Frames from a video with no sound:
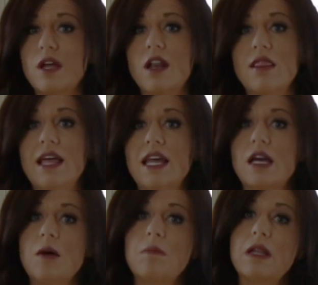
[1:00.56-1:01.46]
we're going to let it
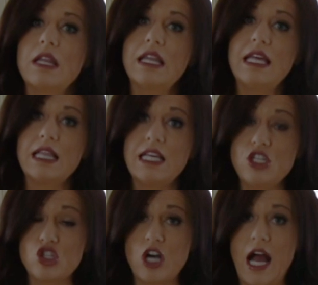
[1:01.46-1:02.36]
completely
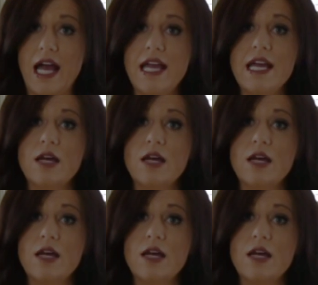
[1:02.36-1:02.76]
dry.